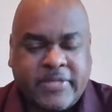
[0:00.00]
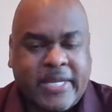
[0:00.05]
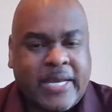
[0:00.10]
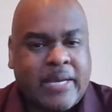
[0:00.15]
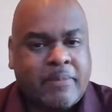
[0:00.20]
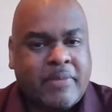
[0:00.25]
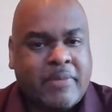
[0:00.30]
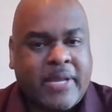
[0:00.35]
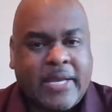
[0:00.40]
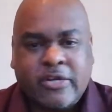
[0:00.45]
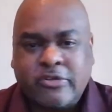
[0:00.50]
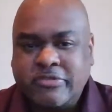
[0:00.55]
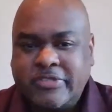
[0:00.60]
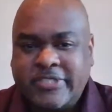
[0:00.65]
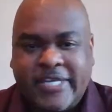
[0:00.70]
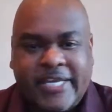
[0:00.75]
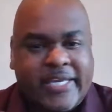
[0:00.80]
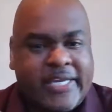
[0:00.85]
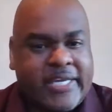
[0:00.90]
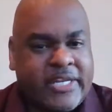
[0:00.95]
Now, I'm not going to
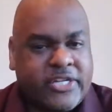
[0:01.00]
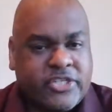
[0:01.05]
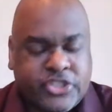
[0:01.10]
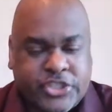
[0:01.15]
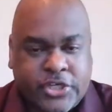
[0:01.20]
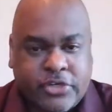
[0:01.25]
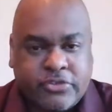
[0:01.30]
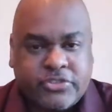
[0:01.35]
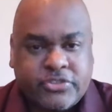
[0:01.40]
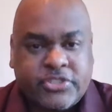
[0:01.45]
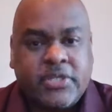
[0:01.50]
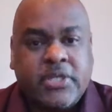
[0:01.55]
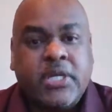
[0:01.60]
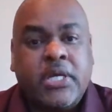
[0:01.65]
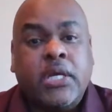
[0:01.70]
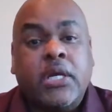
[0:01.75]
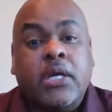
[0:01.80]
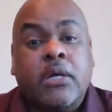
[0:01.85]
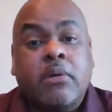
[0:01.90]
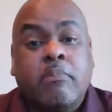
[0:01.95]
take you to church,
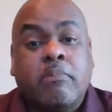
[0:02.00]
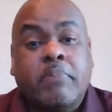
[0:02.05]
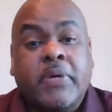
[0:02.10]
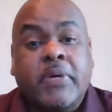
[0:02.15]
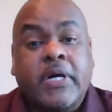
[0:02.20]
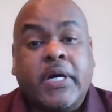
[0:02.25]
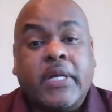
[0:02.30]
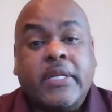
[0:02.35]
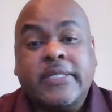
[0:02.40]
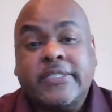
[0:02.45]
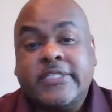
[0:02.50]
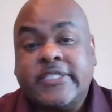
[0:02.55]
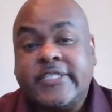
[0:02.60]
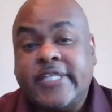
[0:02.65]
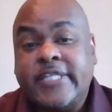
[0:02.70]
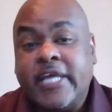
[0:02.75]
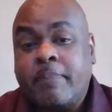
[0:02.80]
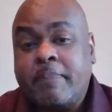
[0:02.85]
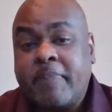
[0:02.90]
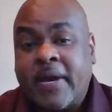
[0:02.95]
but
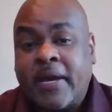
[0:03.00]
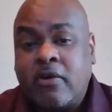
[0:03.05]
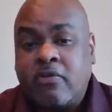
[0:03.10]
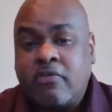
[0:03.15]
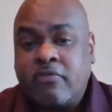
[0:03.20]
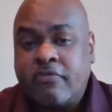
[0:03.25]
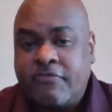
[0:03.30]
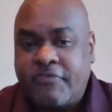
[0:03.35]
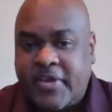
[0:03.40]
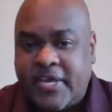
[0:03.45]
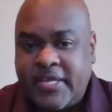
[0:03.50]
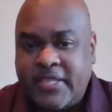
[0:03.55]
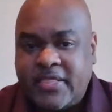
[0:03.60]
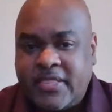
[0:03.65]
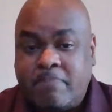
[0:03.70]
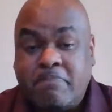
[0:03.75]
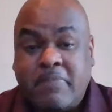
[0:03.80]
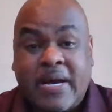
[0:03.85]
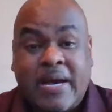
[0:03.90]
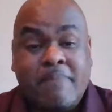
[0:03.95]
Step Out on Faith
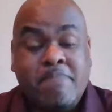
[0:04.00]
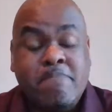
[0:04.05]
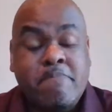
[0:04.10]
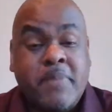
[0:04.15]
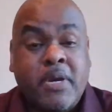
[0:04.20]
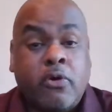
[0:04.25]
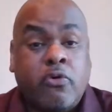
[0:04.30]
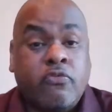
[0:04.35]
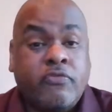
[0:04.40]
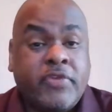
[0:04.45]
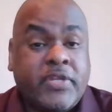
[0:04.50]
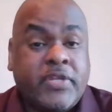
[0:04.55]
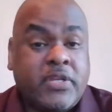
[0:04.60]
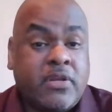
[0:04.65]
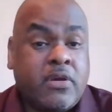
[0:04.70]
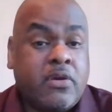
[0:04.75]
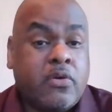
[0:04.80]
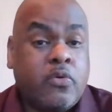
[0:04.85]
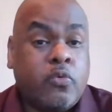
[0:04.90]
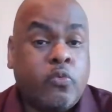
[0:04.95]
by Melvin
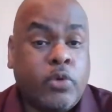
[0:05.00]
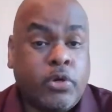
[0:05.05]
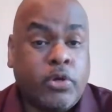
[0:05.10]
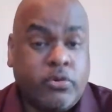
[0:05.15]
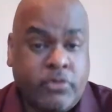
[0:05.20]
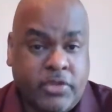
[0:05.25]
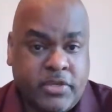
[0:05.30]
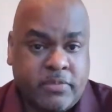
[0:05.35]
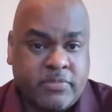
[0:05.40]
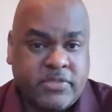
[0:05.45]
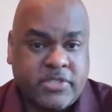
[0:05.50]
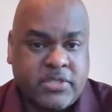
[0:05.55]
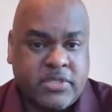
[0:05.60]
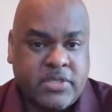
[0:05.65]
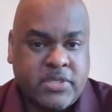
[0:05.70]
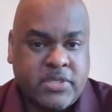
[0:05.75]
Williams.